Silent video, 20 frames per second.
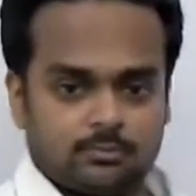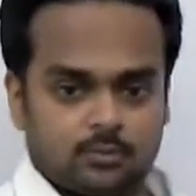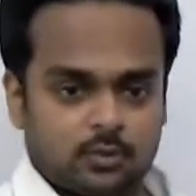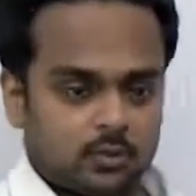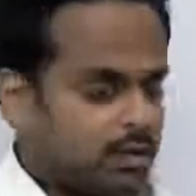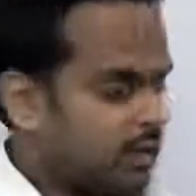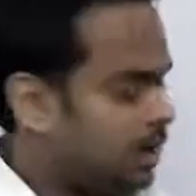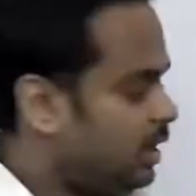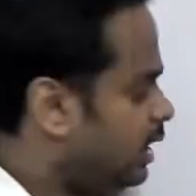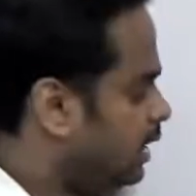
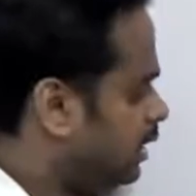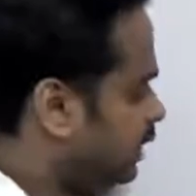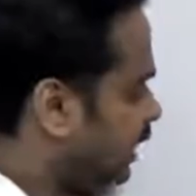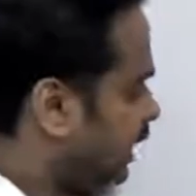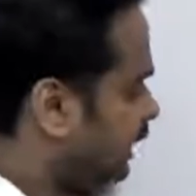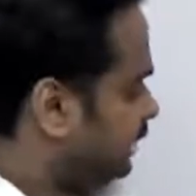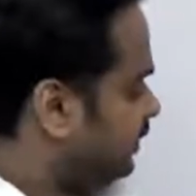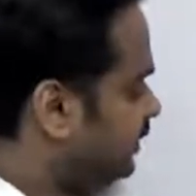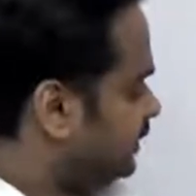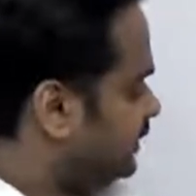Okay?
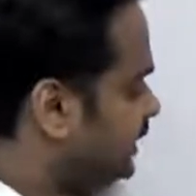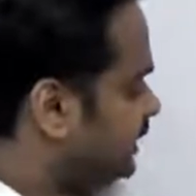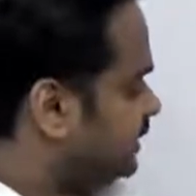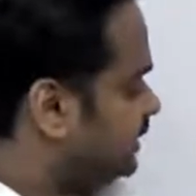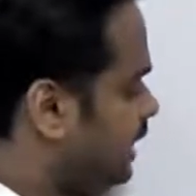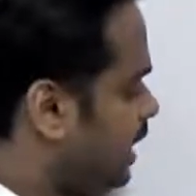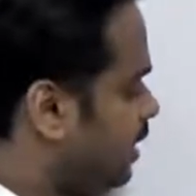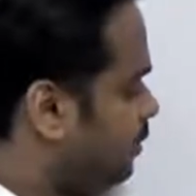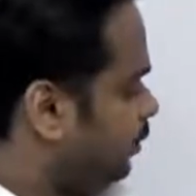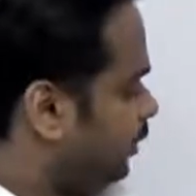Like this
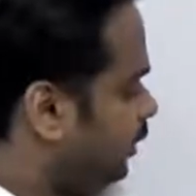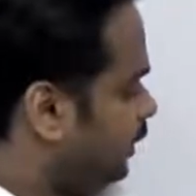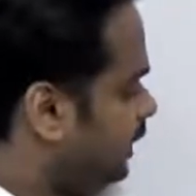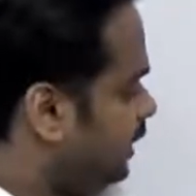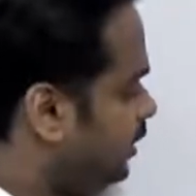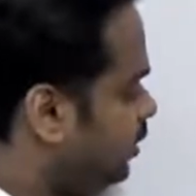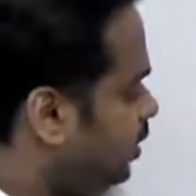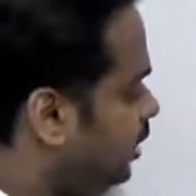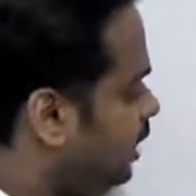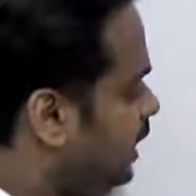example
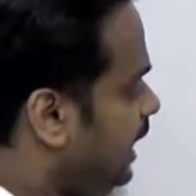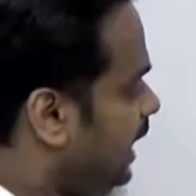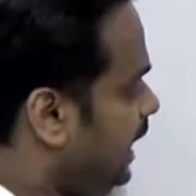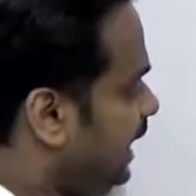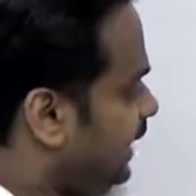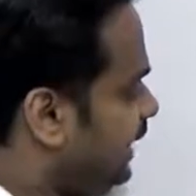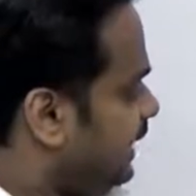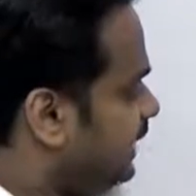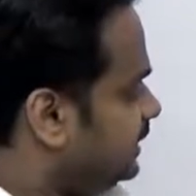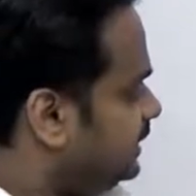here.
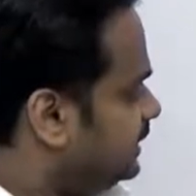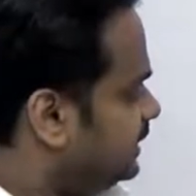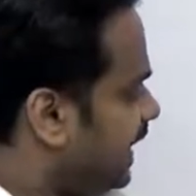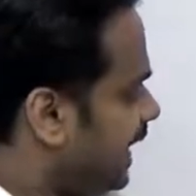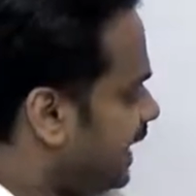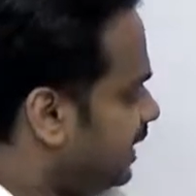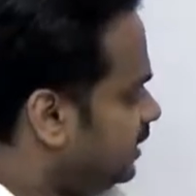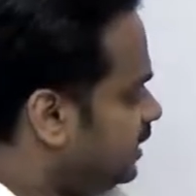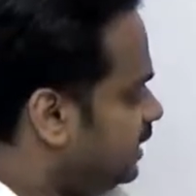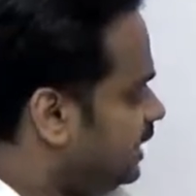He
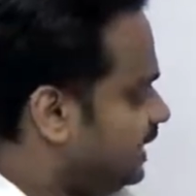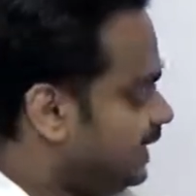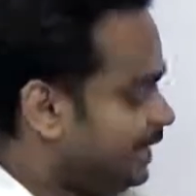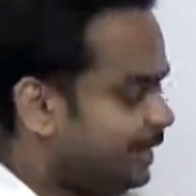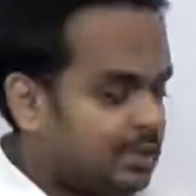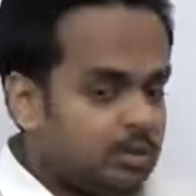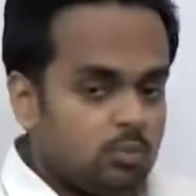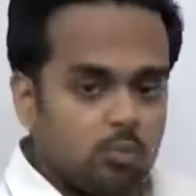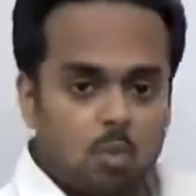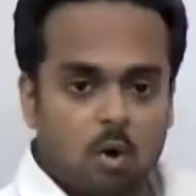said
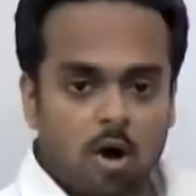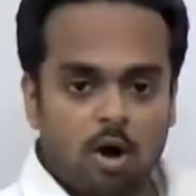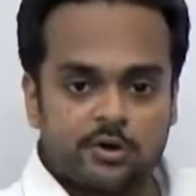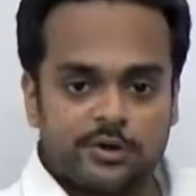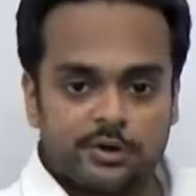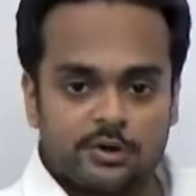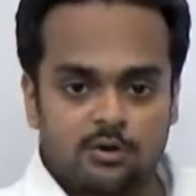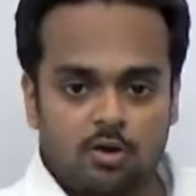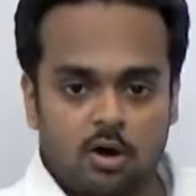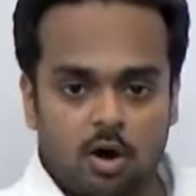he
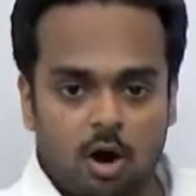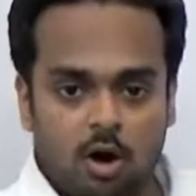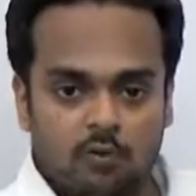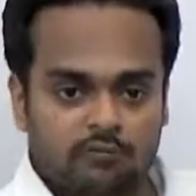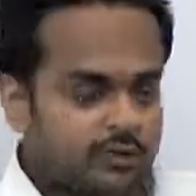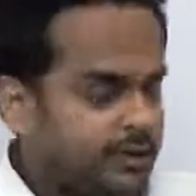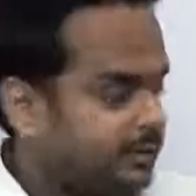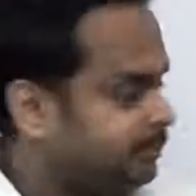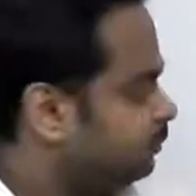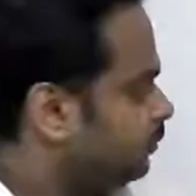wanted
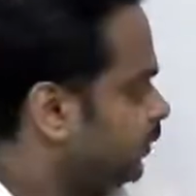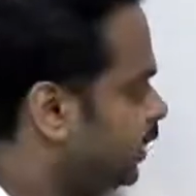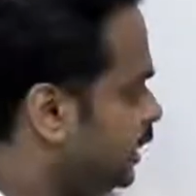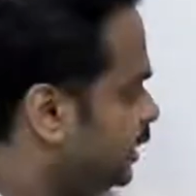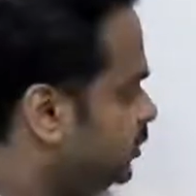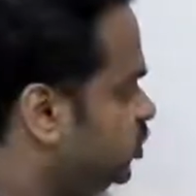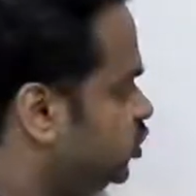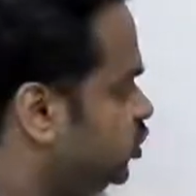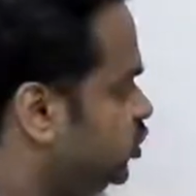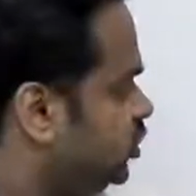coffee.
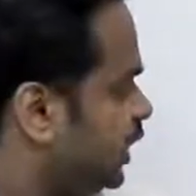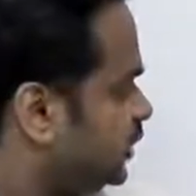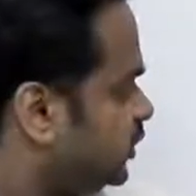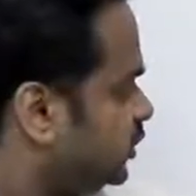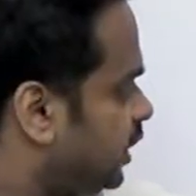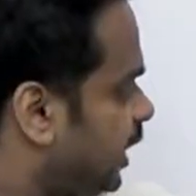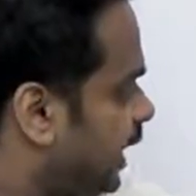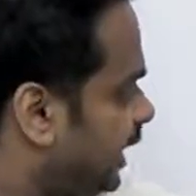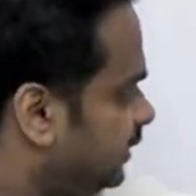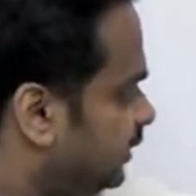It's
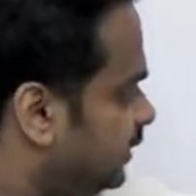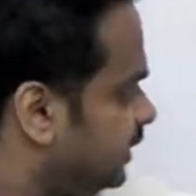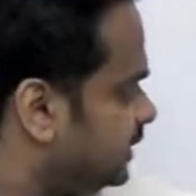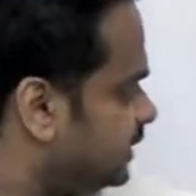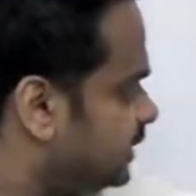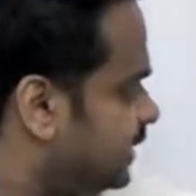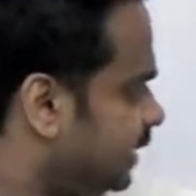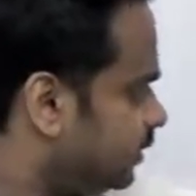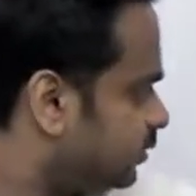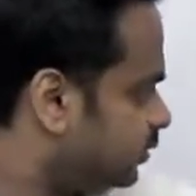just like
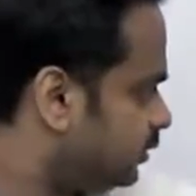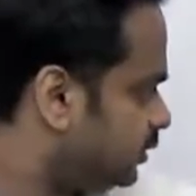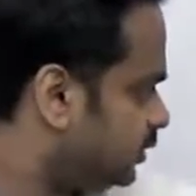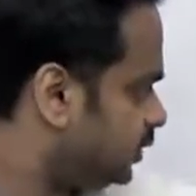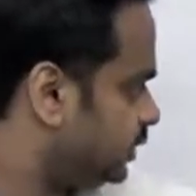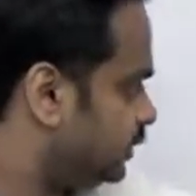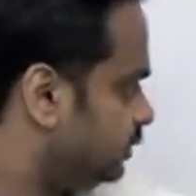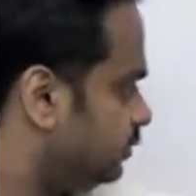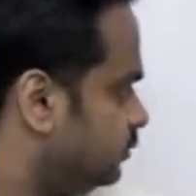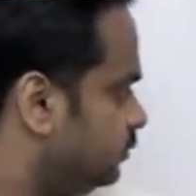this
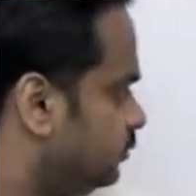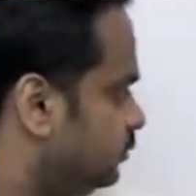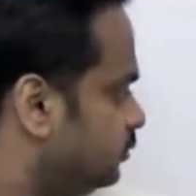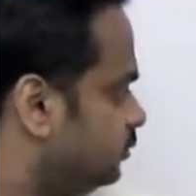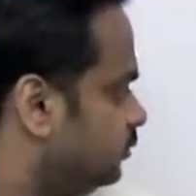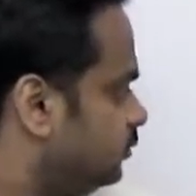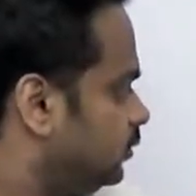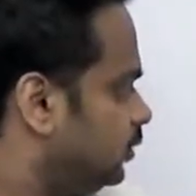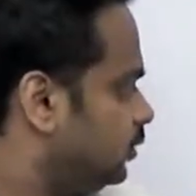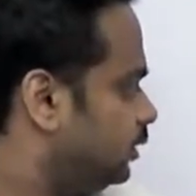sentence,
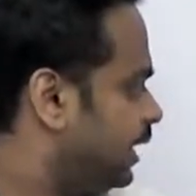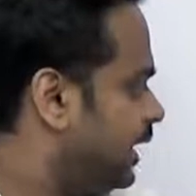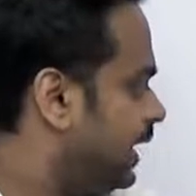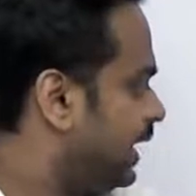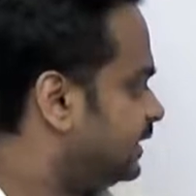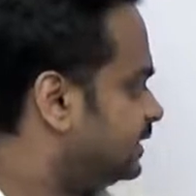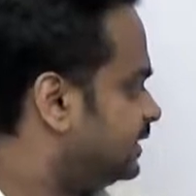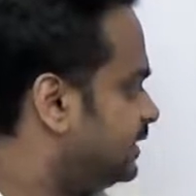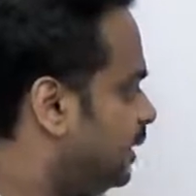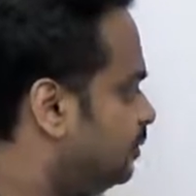okay,
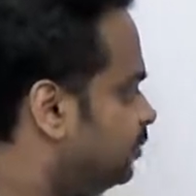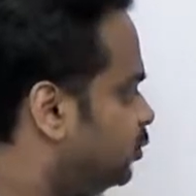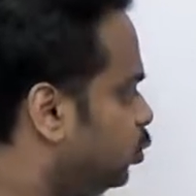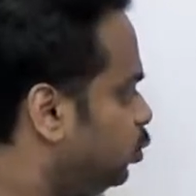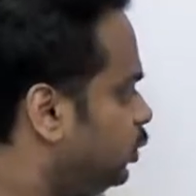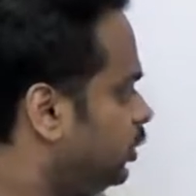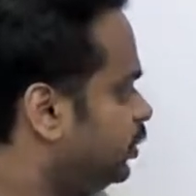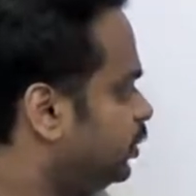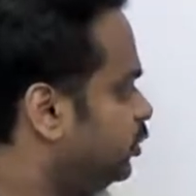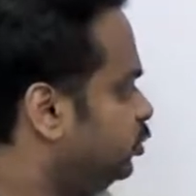except
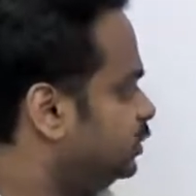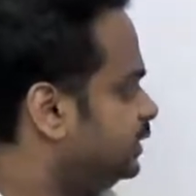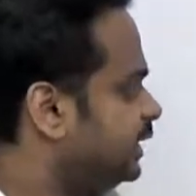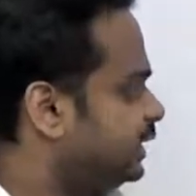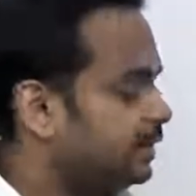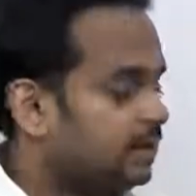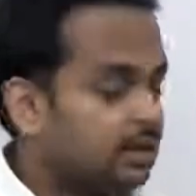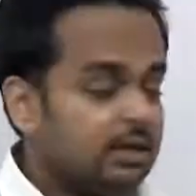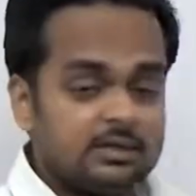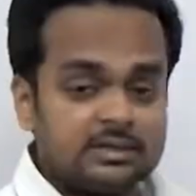we're
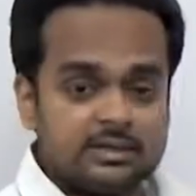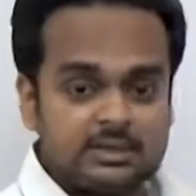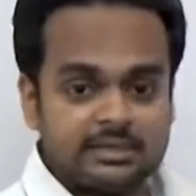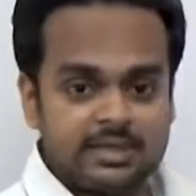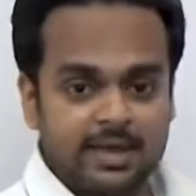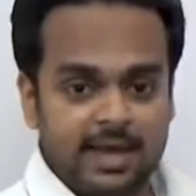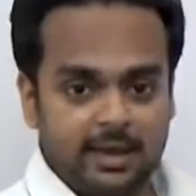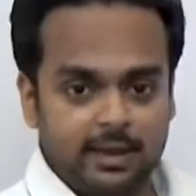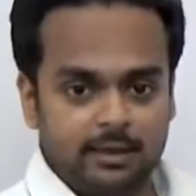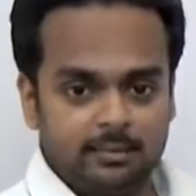using
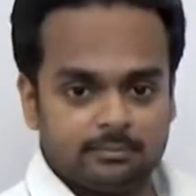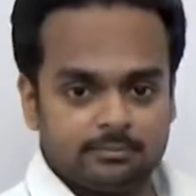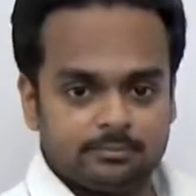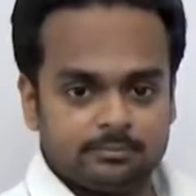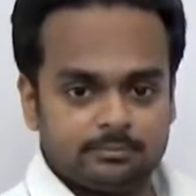say.